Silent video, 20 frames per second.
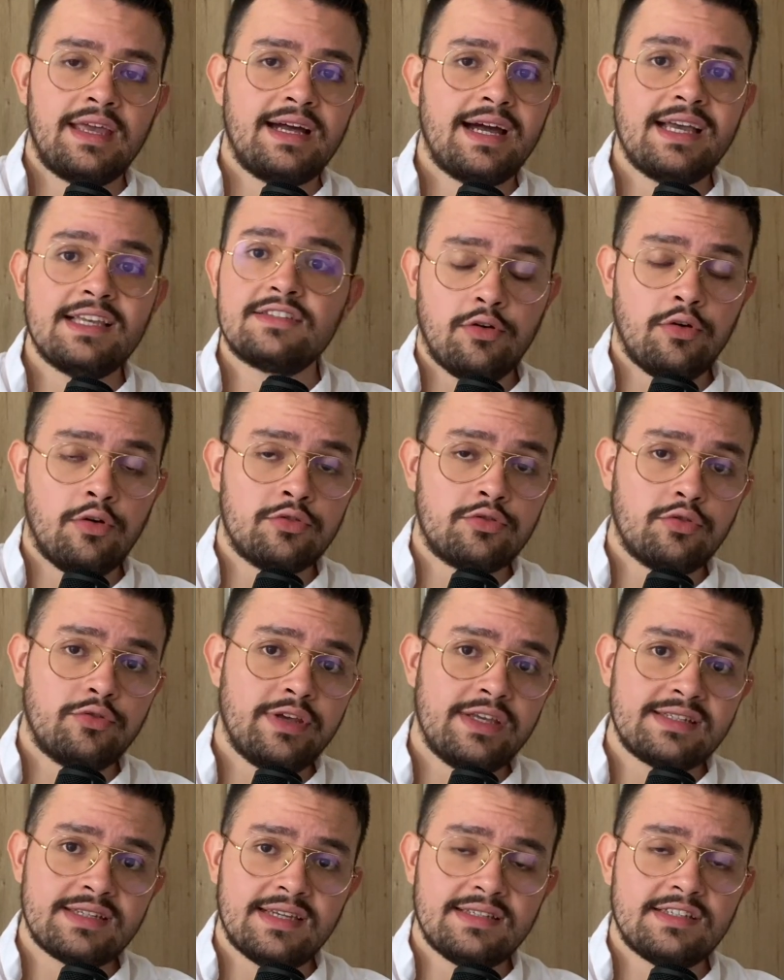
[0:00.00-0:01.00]
guys, on
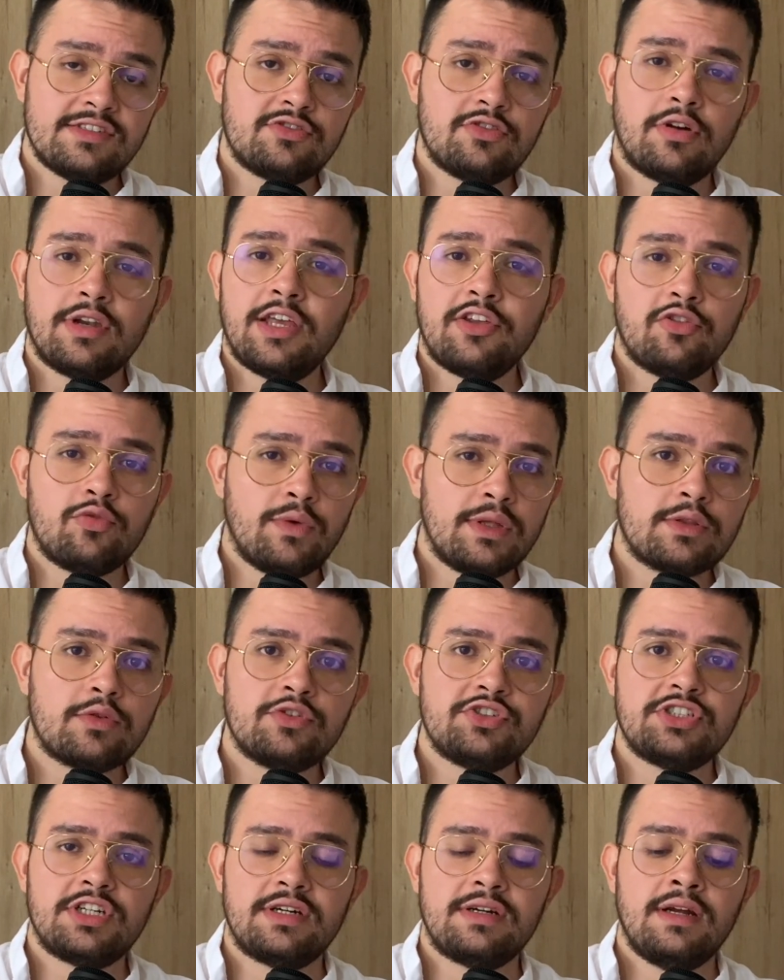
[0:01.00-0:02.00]
today's case study, I just want to
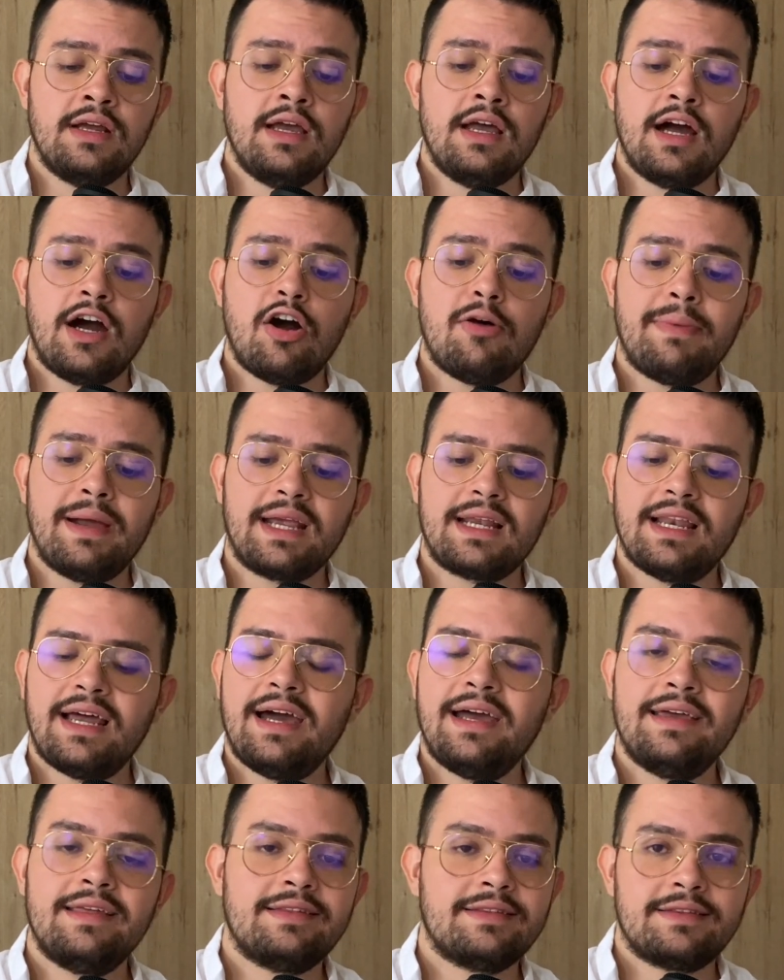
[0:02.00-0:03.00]
share how my
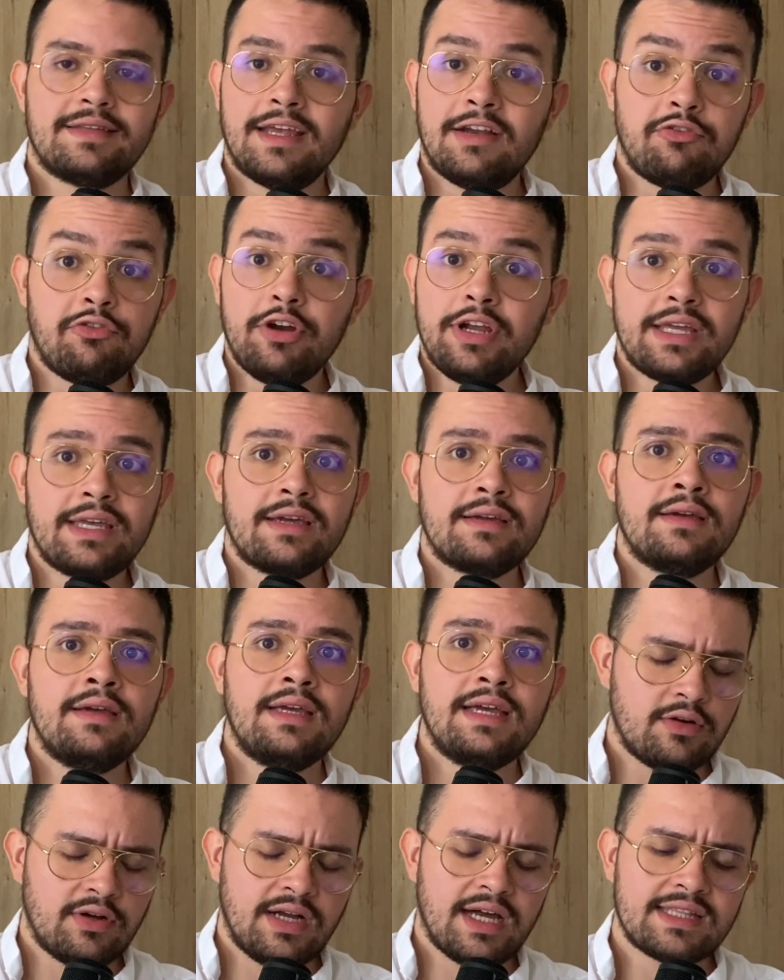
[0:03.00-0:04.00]
client Enrique
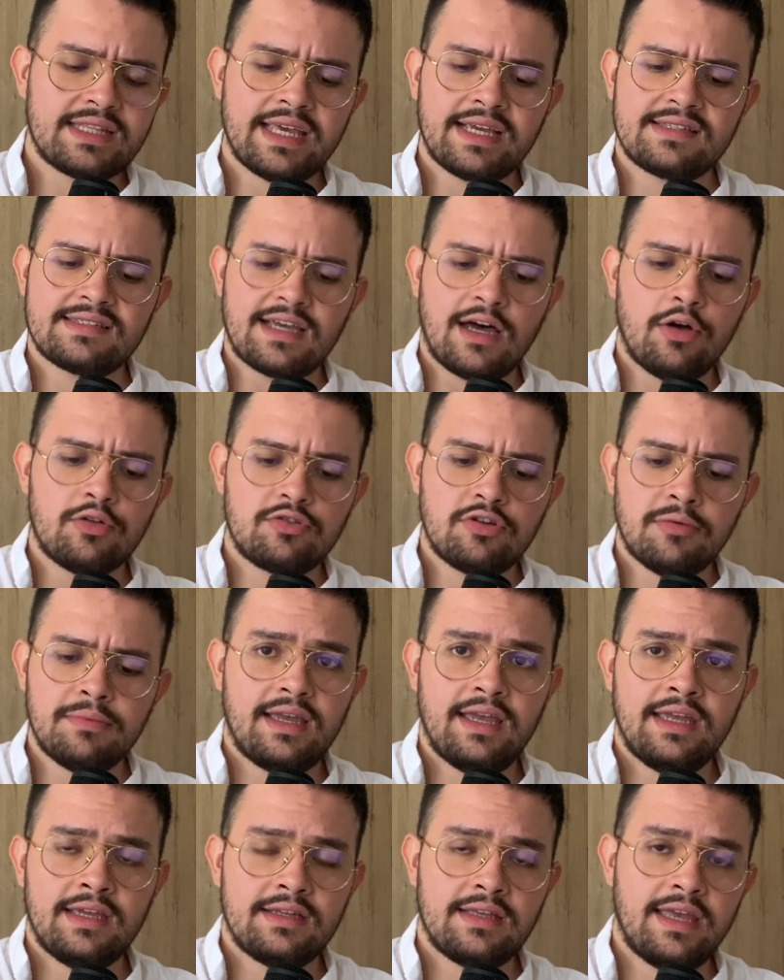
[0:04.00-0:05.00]
got X outcome
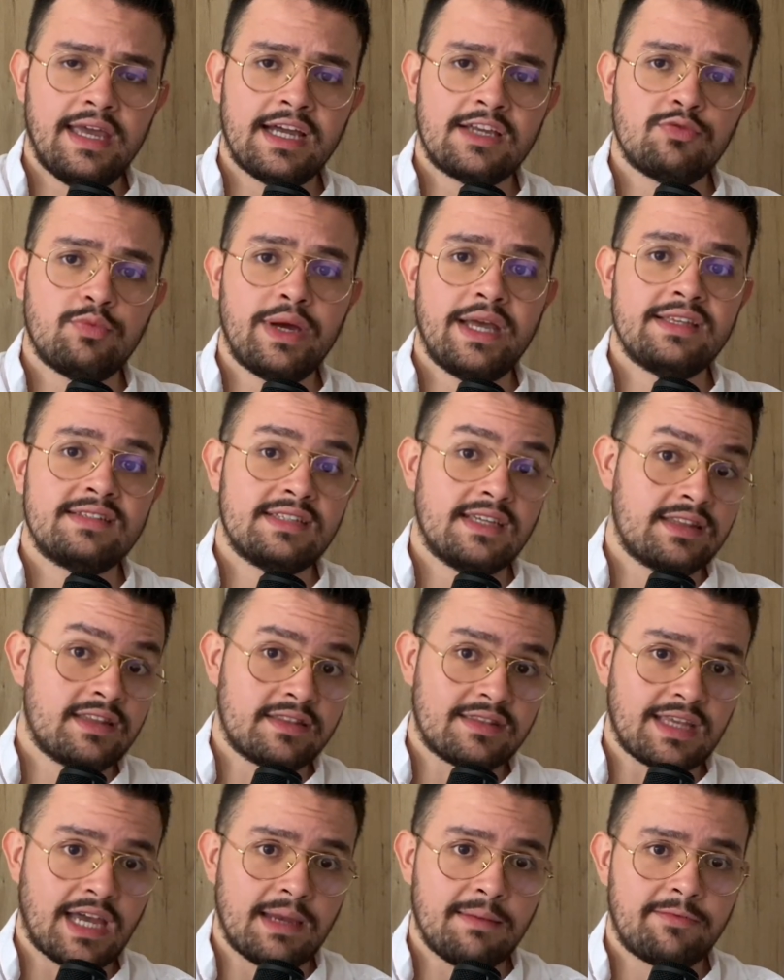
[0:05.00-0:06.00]
in X, Y, and Z
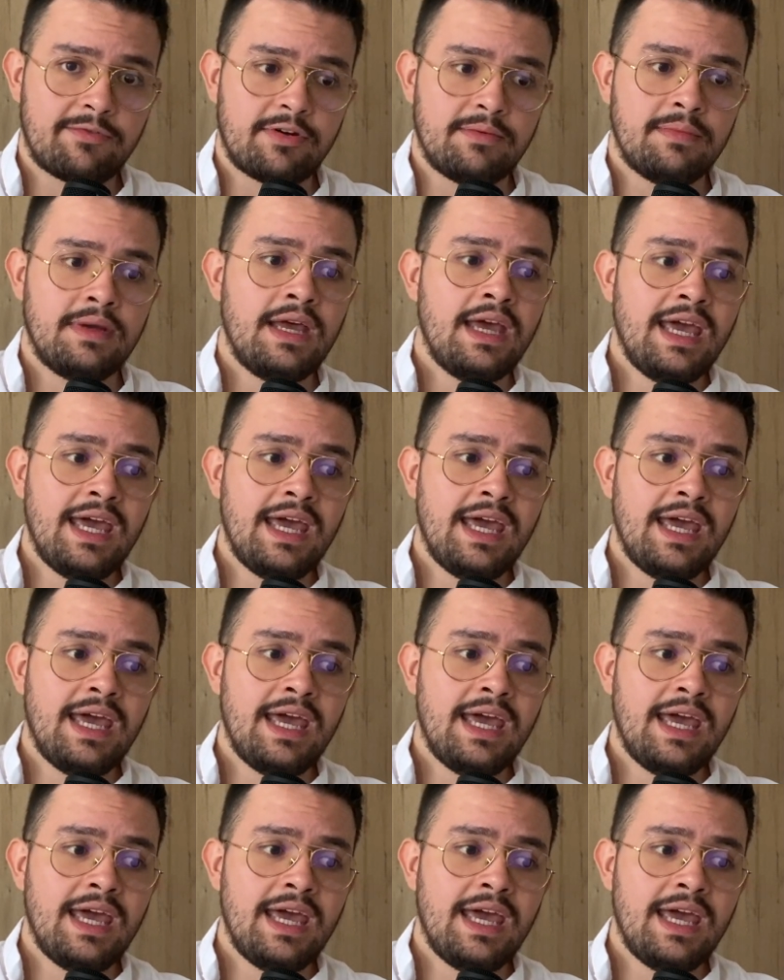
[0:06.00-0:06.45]
time frame.